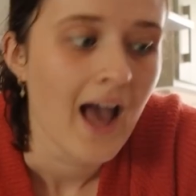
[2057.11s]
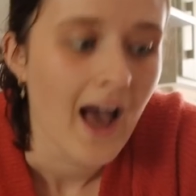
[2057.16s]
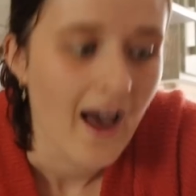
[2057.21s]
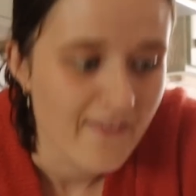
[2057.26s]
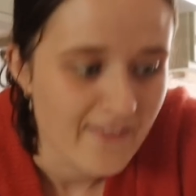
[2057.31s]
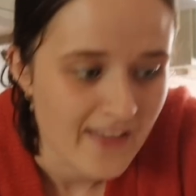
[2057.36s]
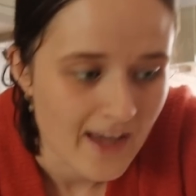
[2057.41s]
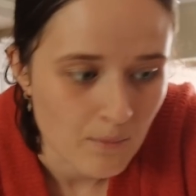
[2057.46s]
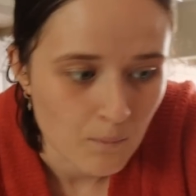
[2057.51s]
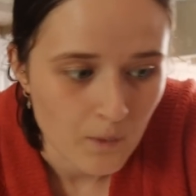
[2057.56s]

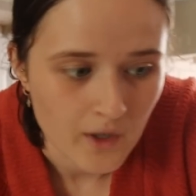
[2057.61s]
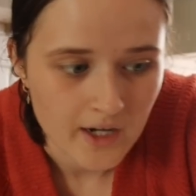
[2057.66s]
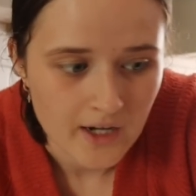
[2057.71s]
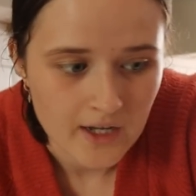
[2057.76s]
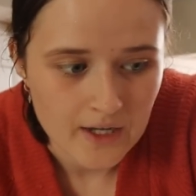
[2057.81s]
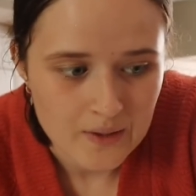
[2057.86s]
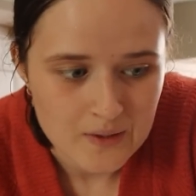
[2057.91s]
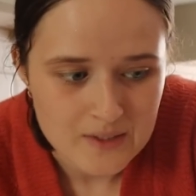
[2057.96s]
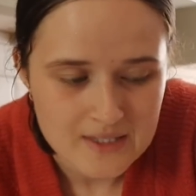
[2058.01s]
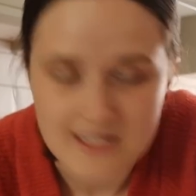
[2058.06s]
And then we're gonna
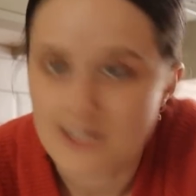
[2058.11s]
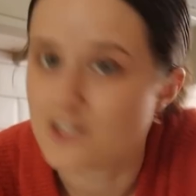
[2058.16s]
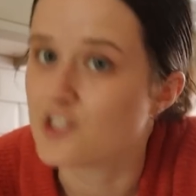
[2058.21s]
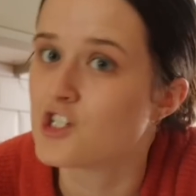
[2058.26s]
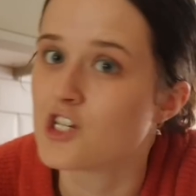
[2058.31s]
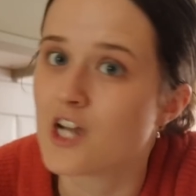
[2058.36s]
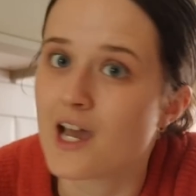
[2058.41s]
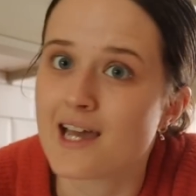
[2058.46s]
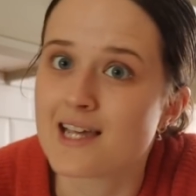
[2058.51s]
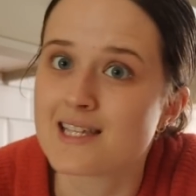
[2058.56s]
go see
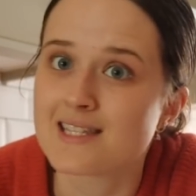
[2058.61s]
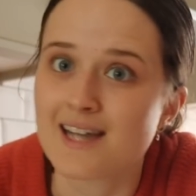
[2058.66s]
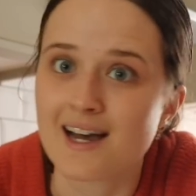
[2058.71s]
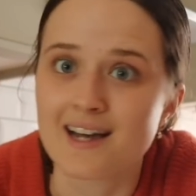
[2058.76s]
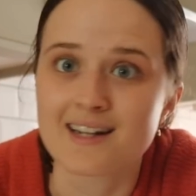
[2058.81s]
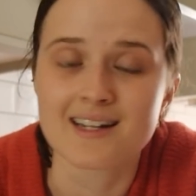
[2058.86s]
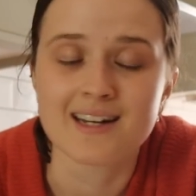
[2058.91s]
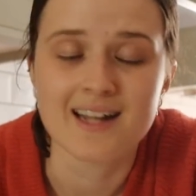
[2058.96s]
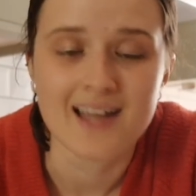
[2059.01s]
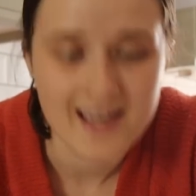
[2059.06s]
Jay's
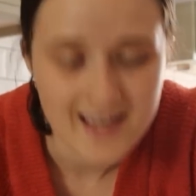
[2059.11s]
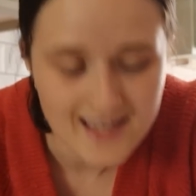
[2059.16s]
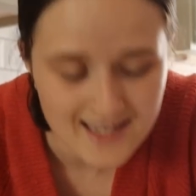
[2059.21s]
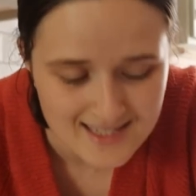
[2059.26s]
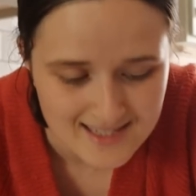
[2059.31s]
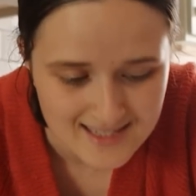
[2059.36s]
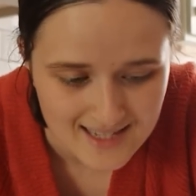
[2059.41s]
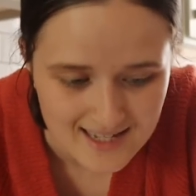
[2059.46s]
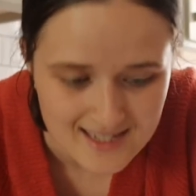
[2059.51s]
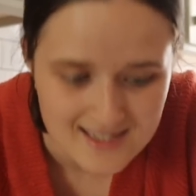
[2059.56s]
dad and
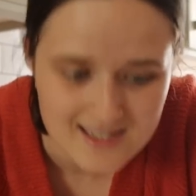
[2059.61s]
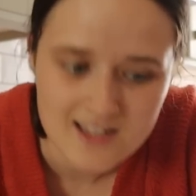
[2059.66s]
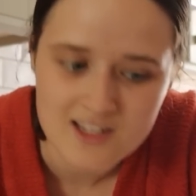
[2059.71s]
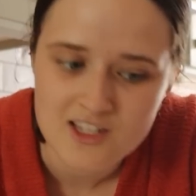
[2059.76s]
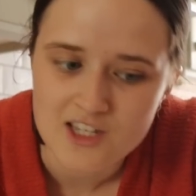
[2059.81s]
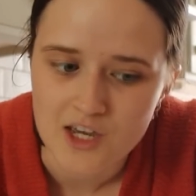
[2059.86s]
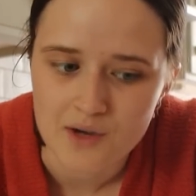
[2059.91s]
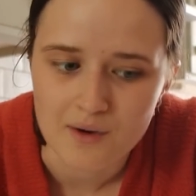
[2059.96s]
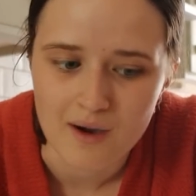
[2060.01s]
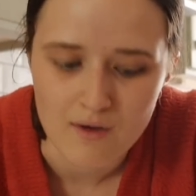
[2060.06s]
his sister
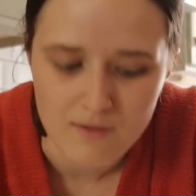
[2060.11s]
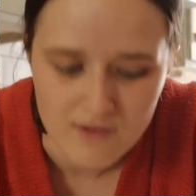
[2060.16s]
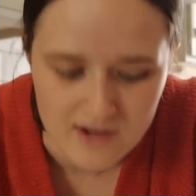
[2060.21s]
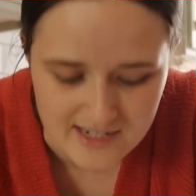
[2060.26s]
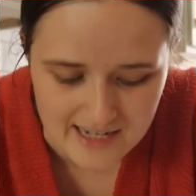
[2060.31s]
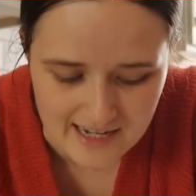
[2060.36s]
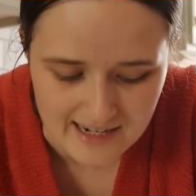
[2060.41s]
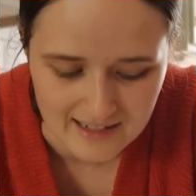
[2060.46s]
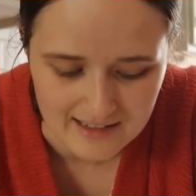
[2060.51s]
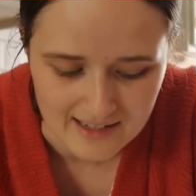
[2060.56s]
to go out for
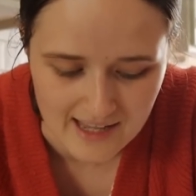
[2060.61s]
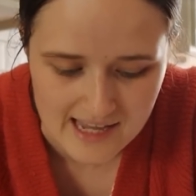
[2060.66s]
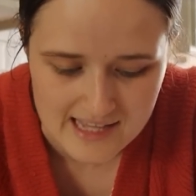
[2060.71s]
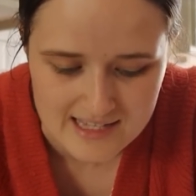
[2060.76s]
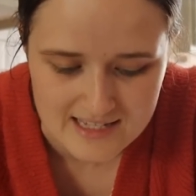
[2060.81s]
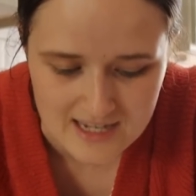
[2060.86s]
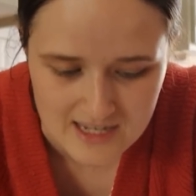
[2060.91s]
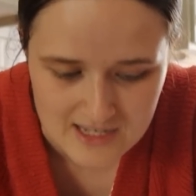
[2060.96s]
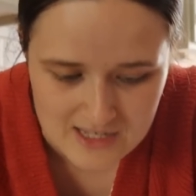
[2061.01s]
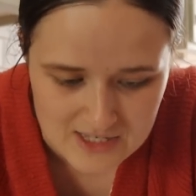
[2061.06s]
dinner later.